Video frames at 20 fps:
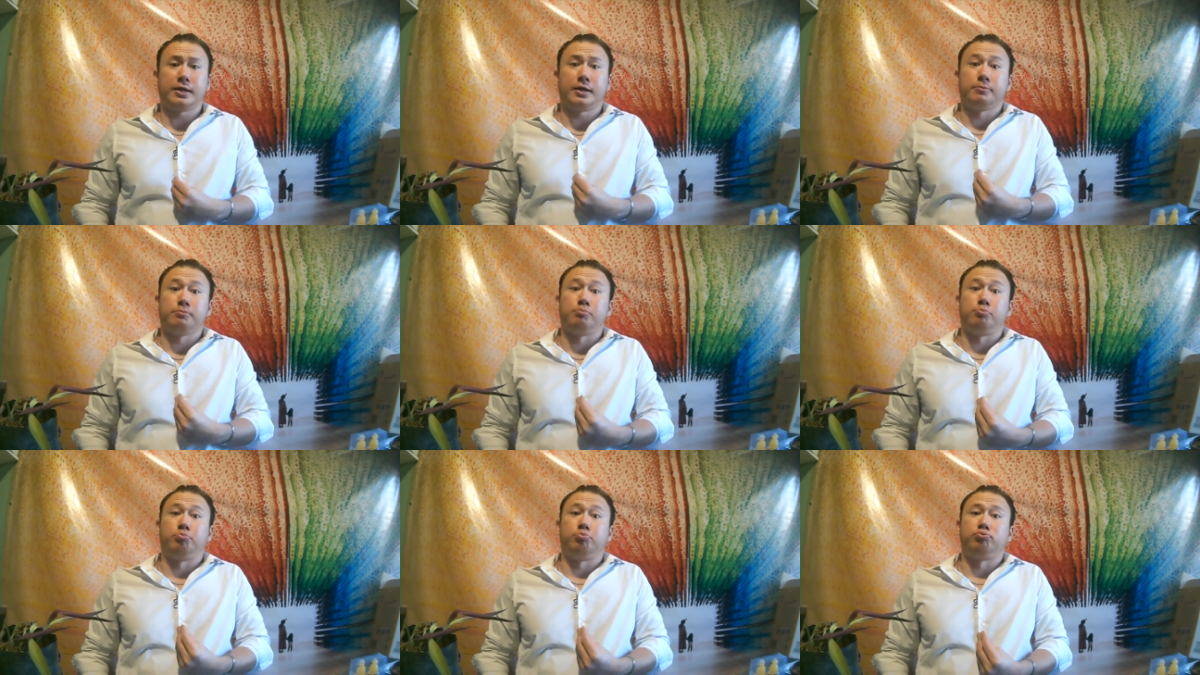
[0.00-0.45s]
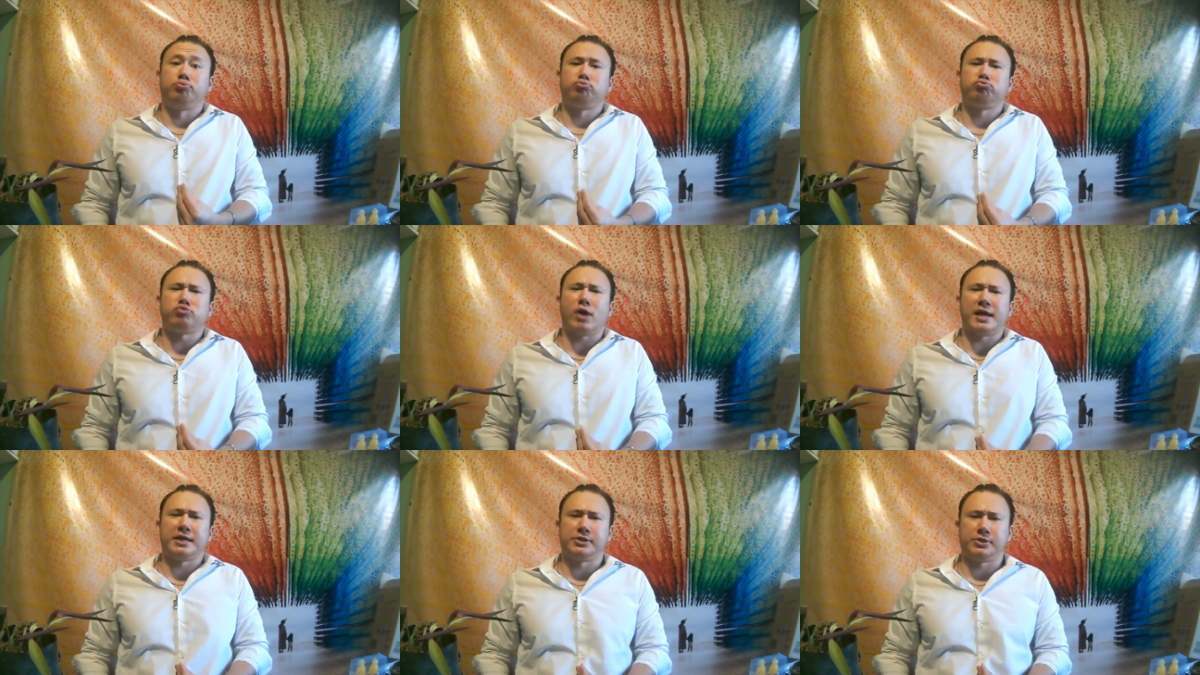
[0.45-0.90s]
and
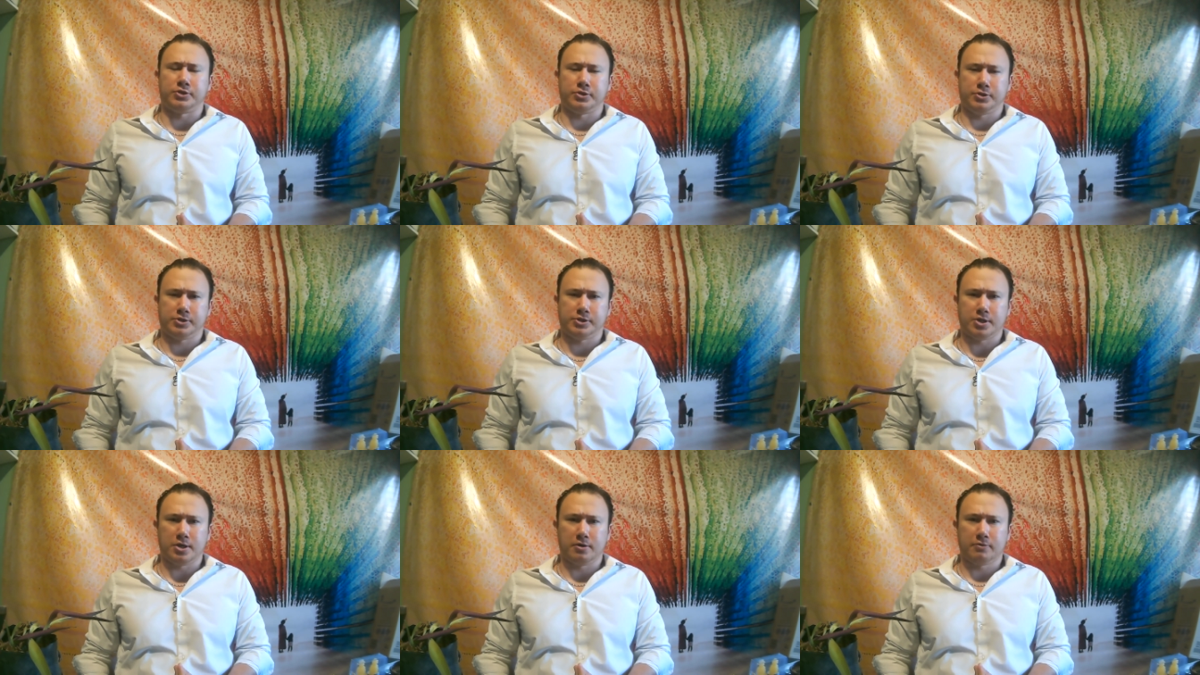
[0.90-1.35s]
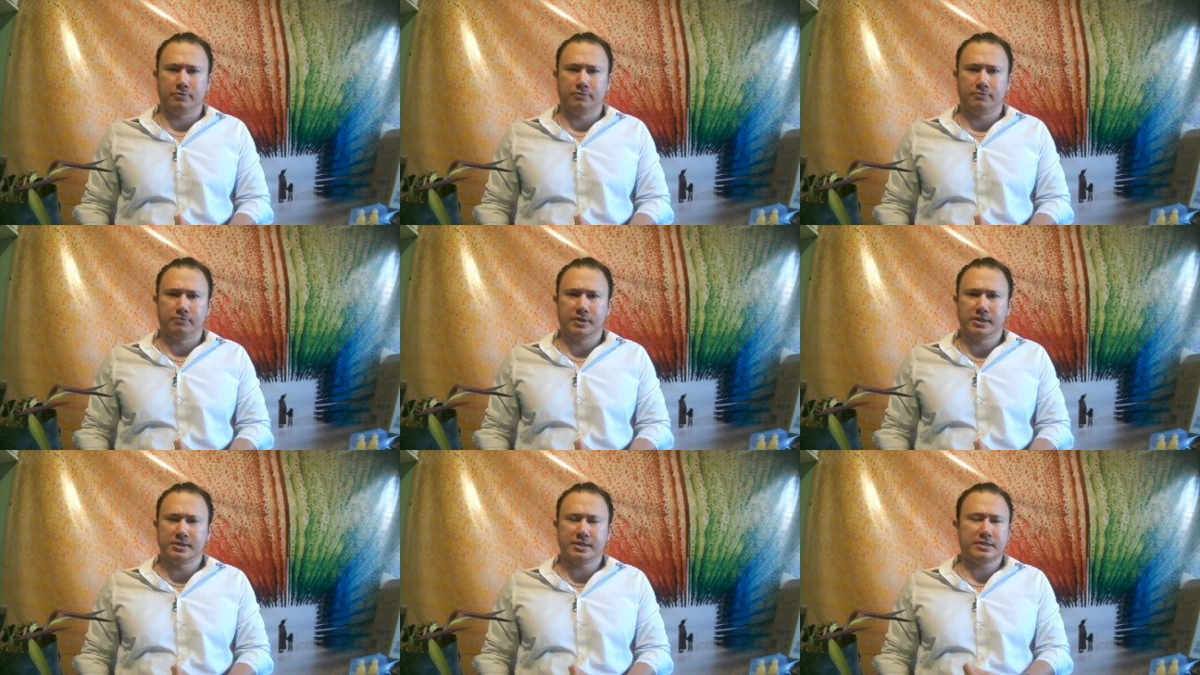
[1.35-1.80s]
embrace yourself.
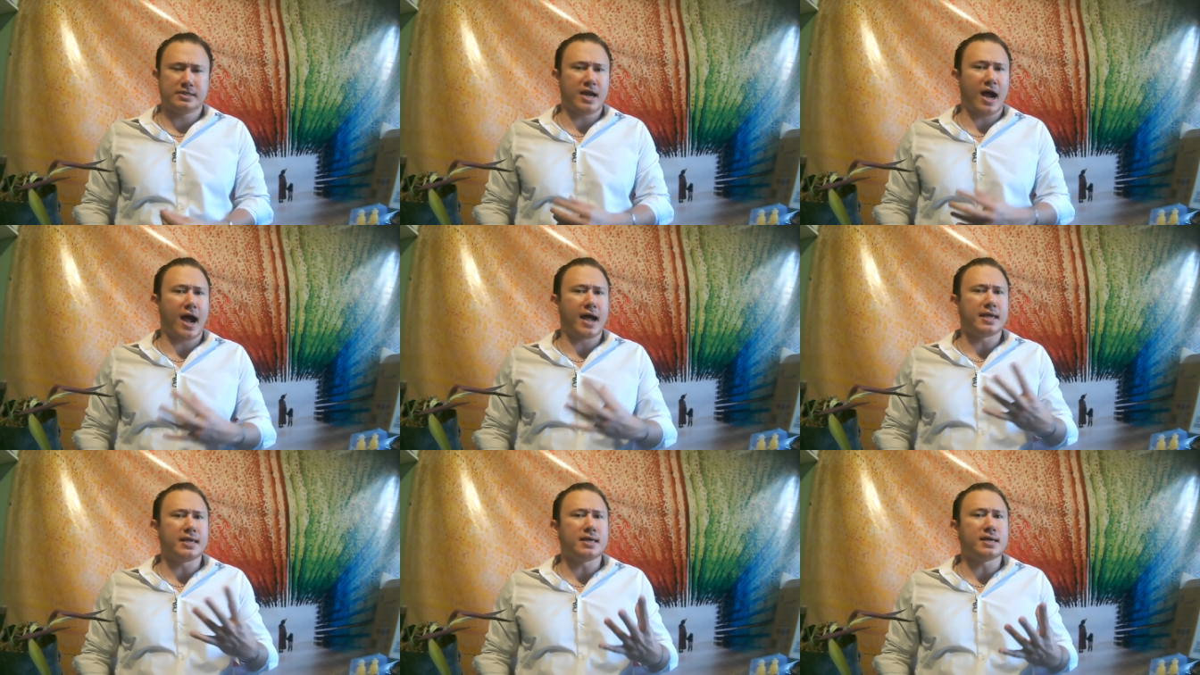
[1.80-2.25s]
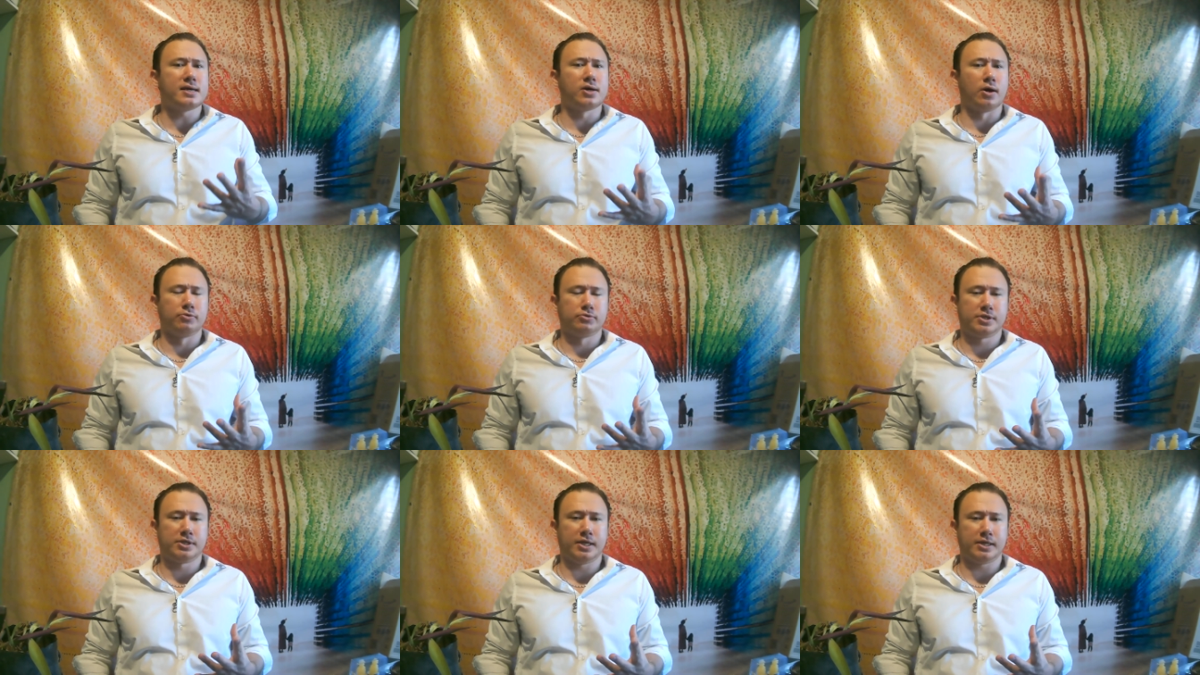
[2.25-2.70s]
This is not
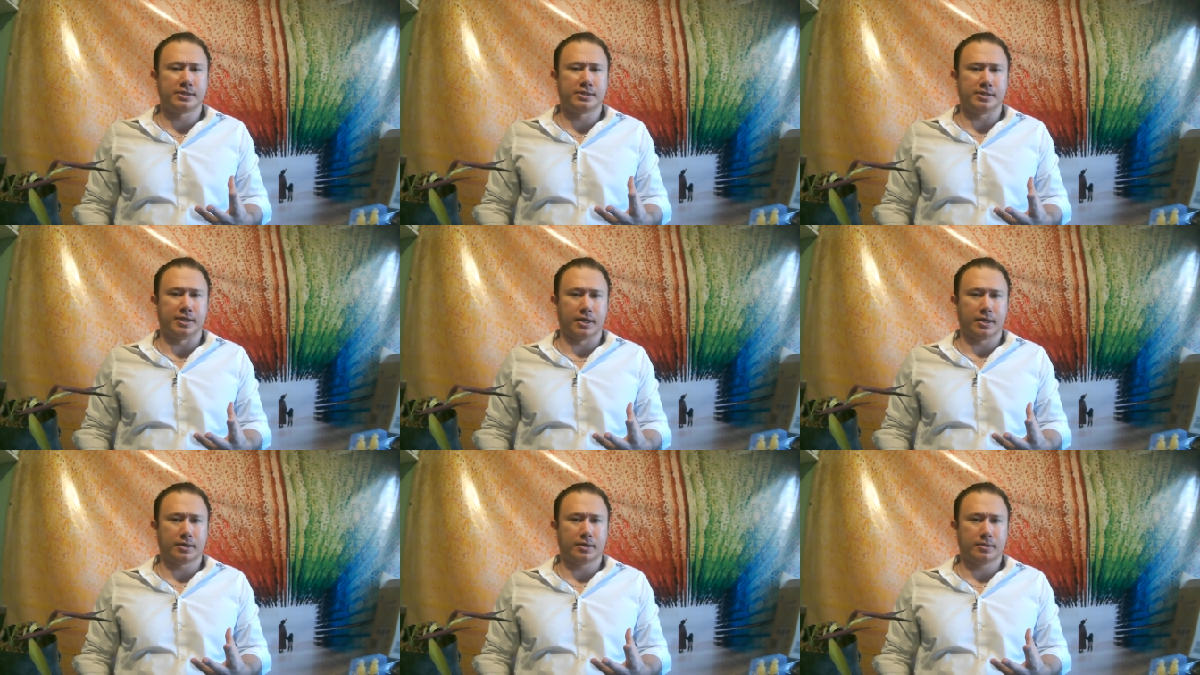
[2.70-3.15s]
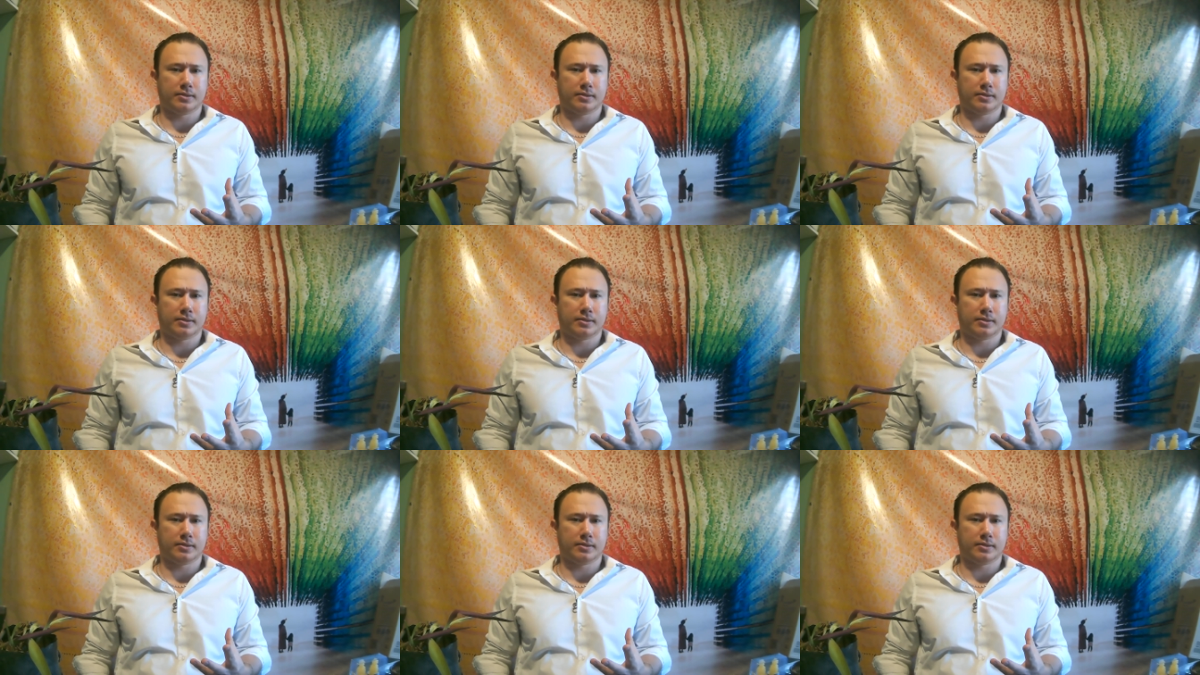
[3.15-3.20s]
egotistic.